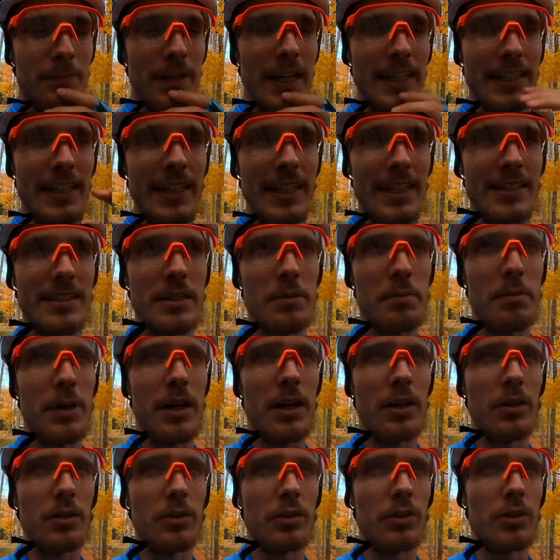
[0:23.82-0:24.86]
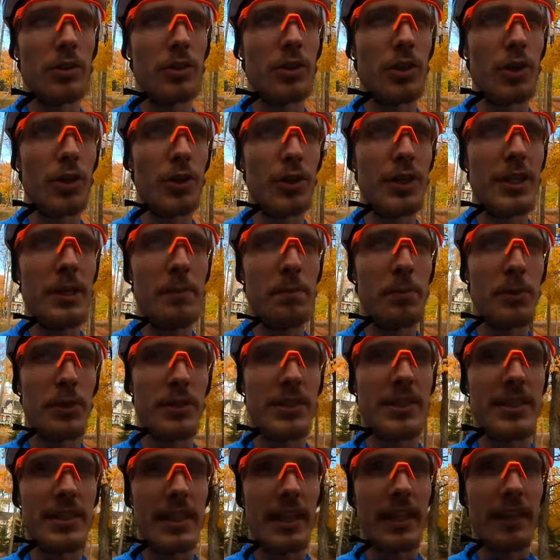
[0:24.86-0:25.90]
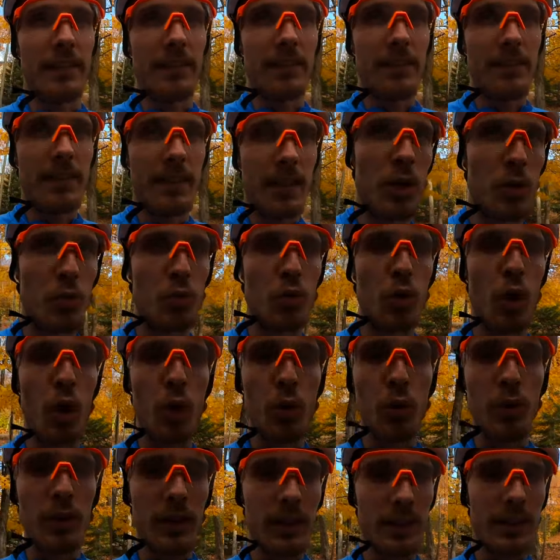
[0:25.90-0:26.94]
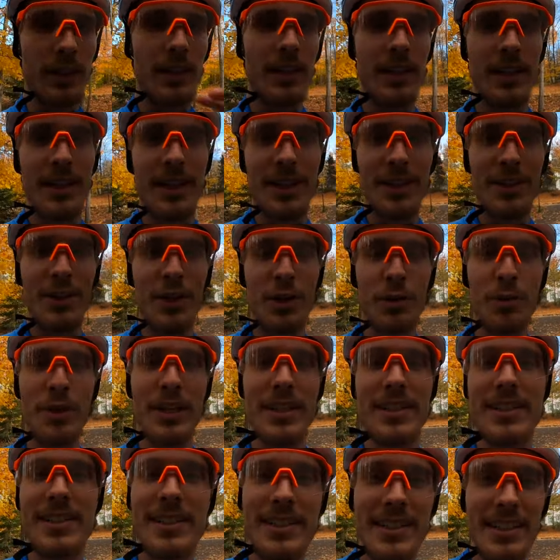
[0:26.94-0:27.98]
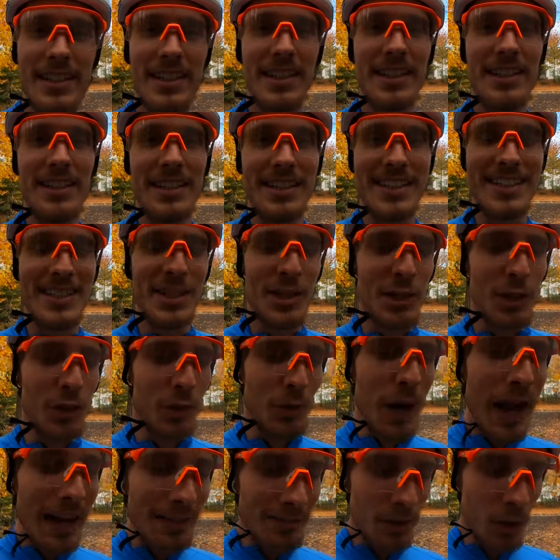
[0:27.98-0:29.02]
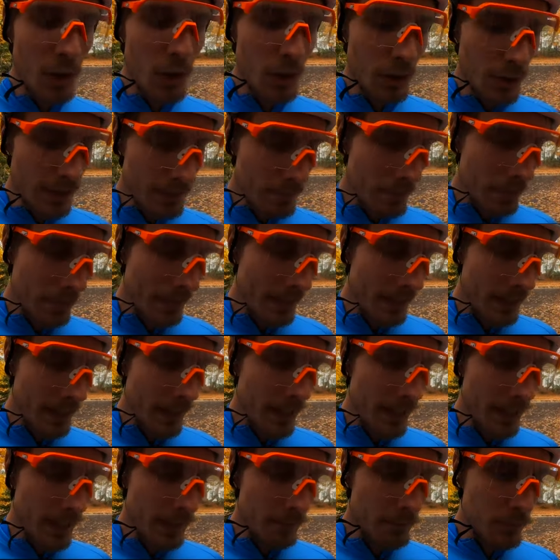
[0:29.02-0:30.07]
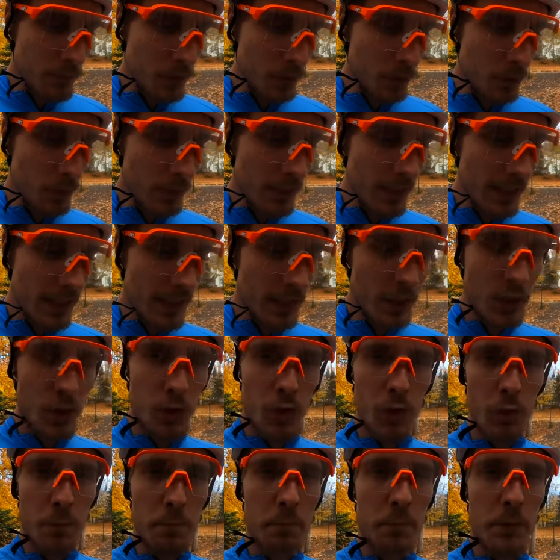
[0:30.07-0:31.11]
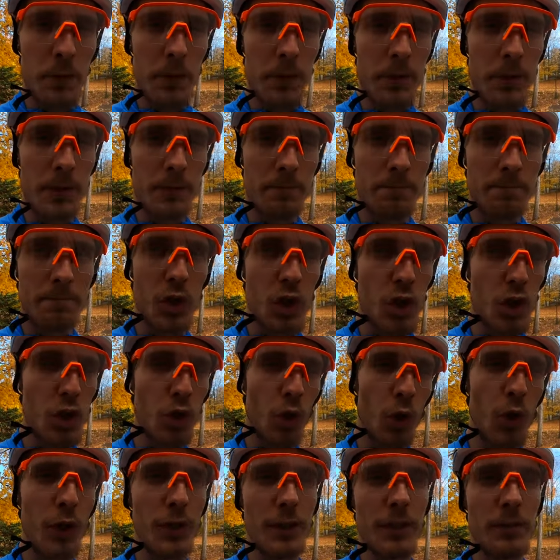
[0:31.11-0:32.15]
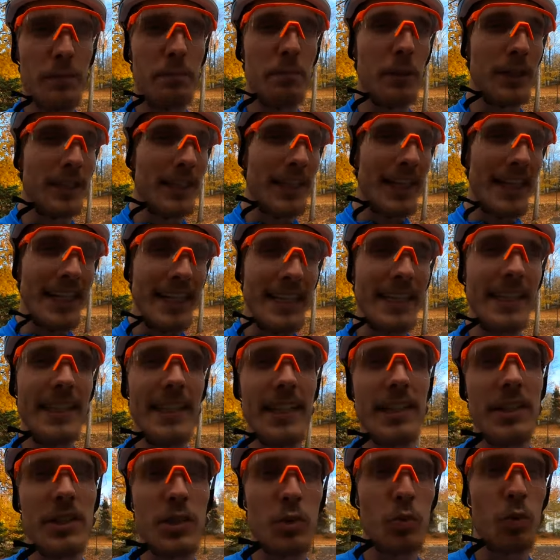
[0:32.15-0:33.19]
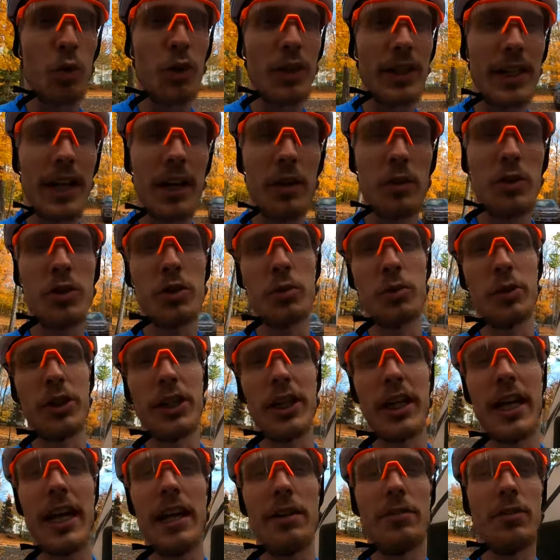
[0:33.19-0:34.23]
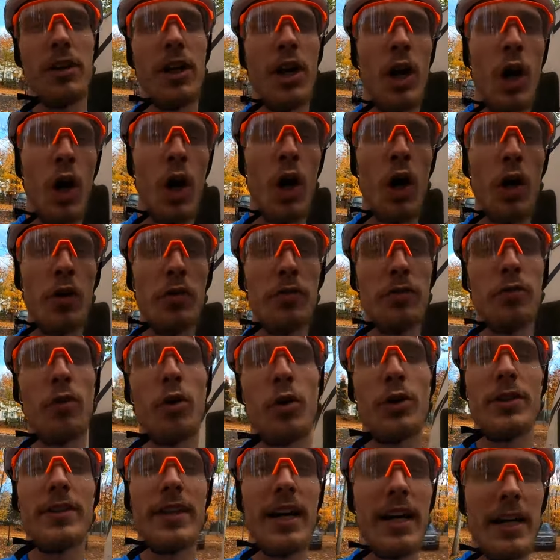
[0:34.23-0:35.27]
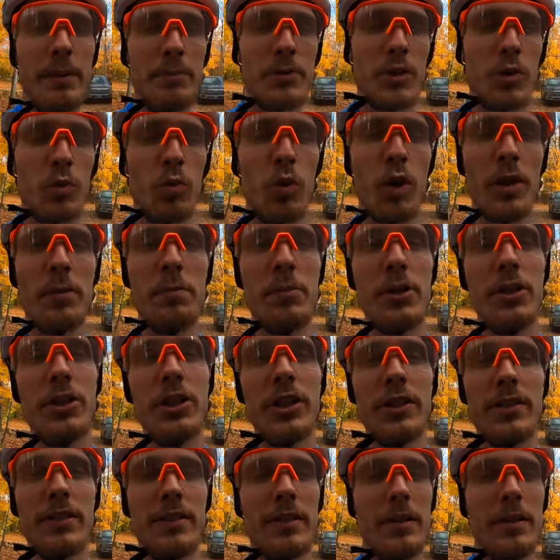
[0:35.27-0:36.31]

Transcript: I think it's about 30% road, the rest is gravel. Um, so today super short but intense workout. So we're gonna have four times one minute